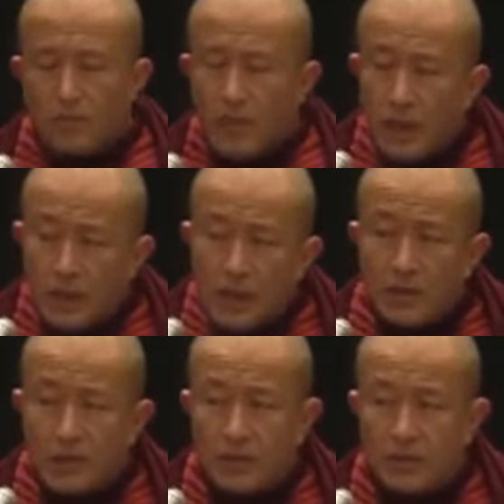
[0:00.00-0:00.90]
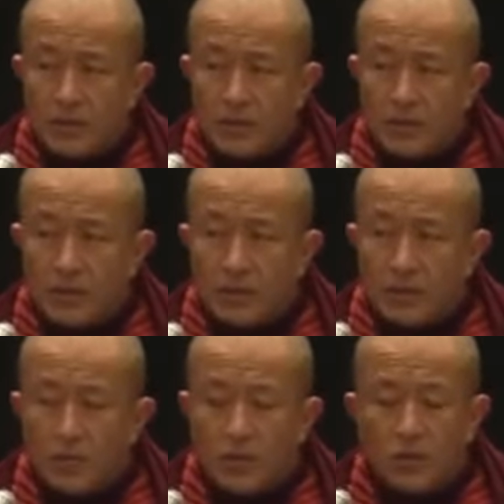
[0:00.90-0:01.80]
many times
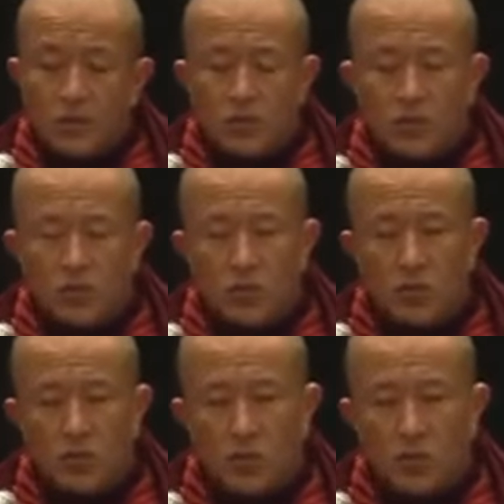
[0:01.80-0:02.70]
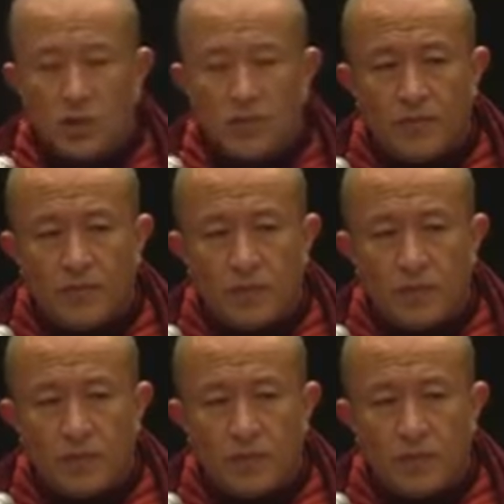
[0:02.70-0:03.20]
when we do the Guru Yoga,